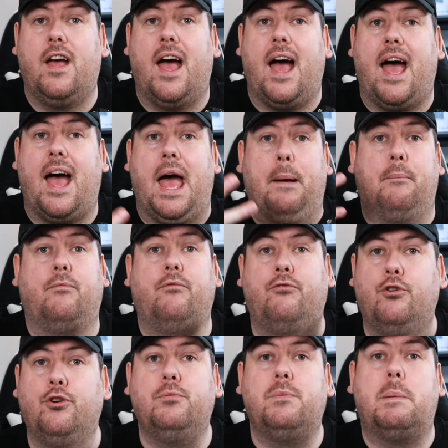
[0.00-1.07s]

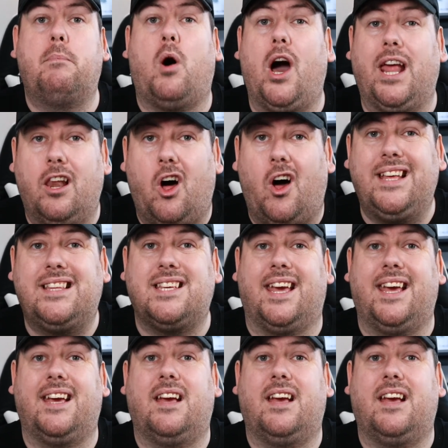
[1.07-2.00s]
room and my lighting,